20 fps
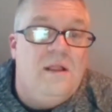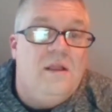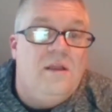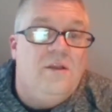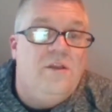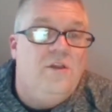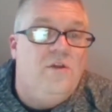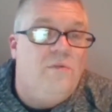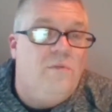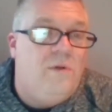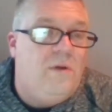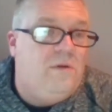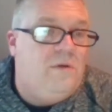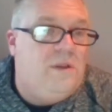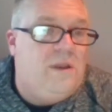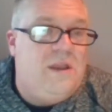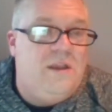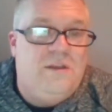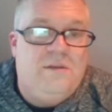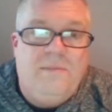you
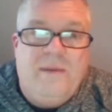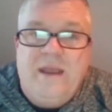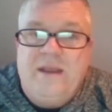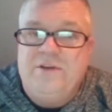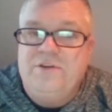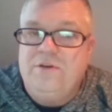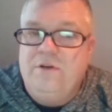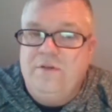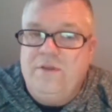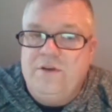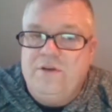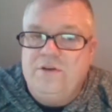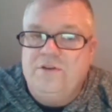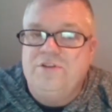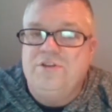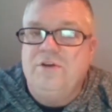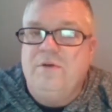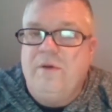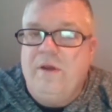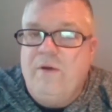really need to make sure that you're
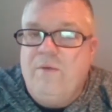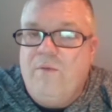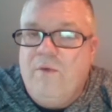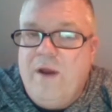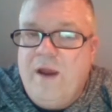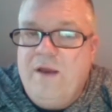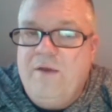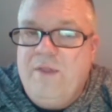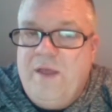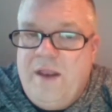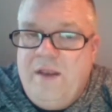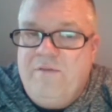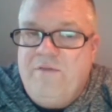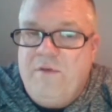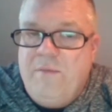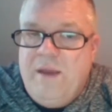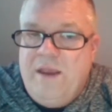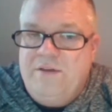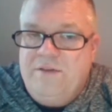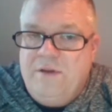showing where that
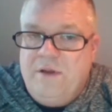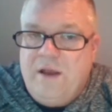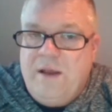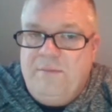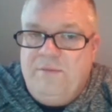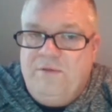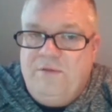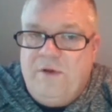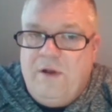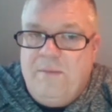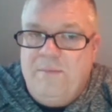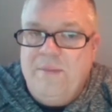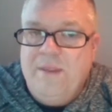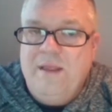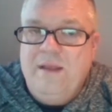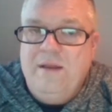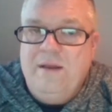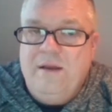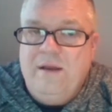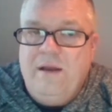information comes from.
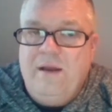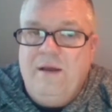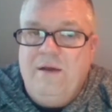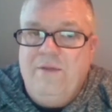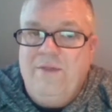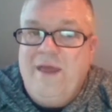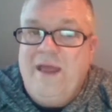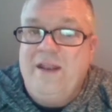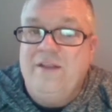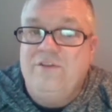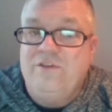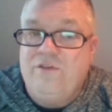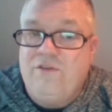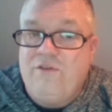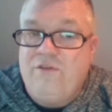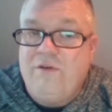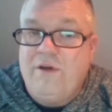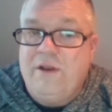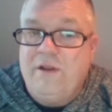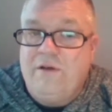That is
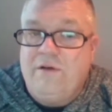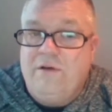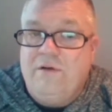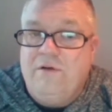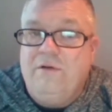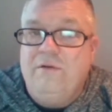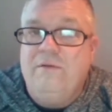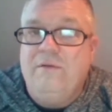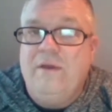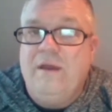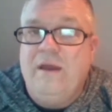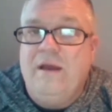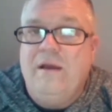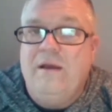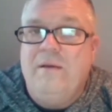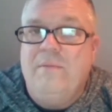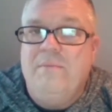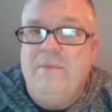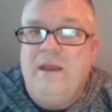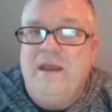critical
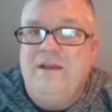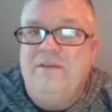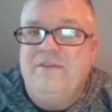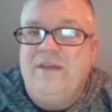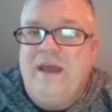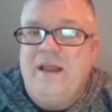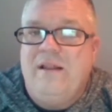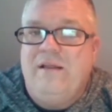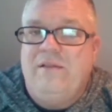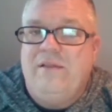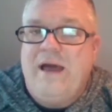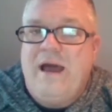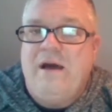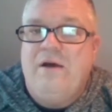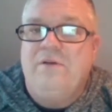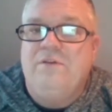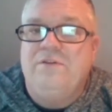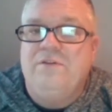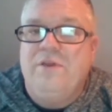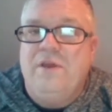because that
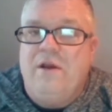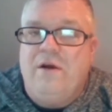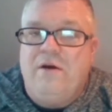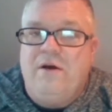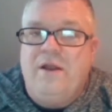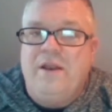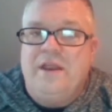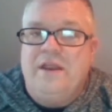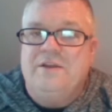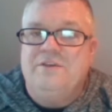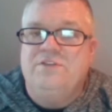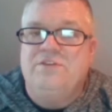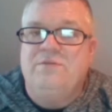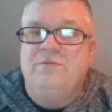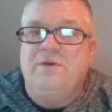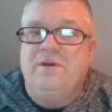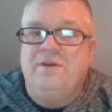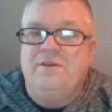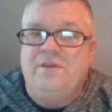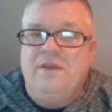allows the audience
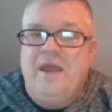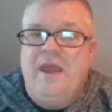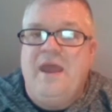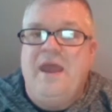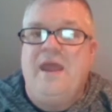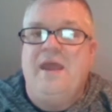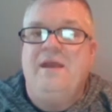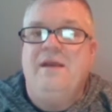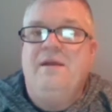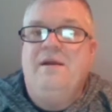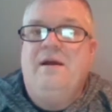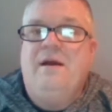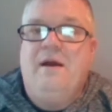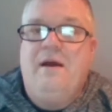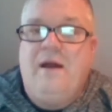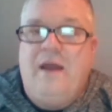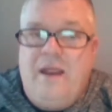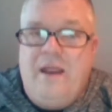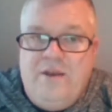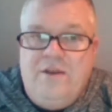to really say, hey,
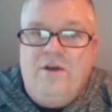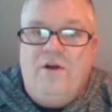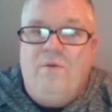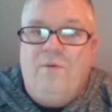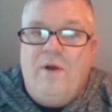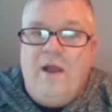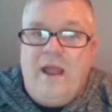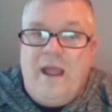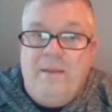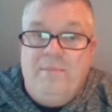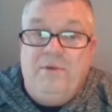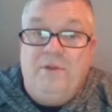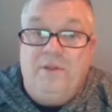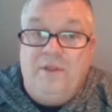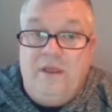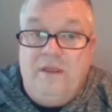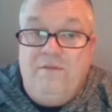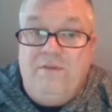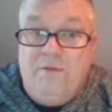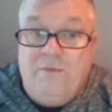I know why I
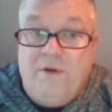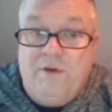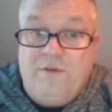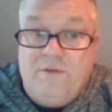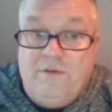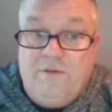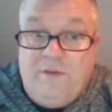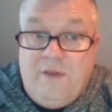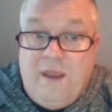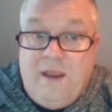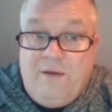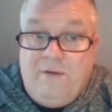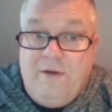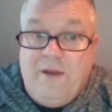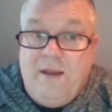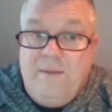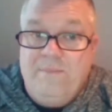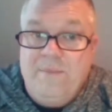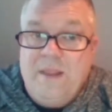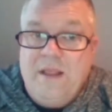believe in what you're saying,
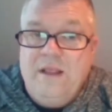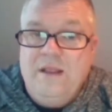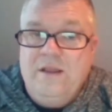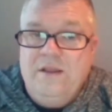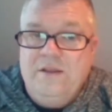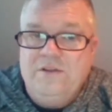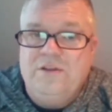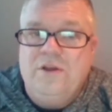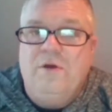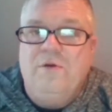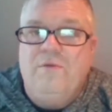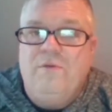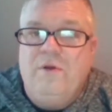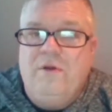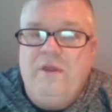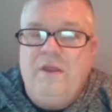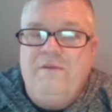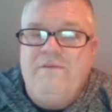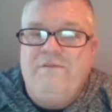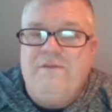right? So
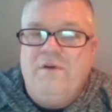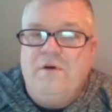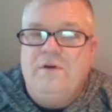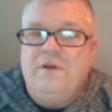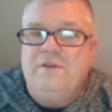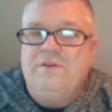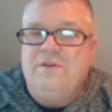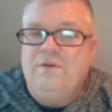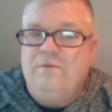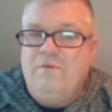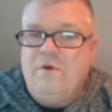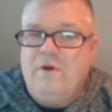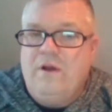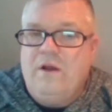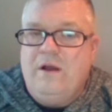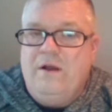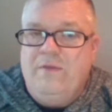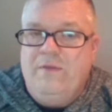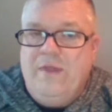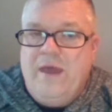really focus and
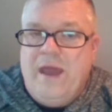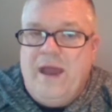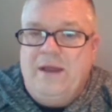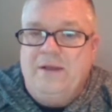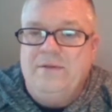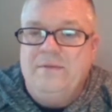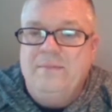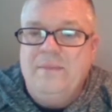work on that.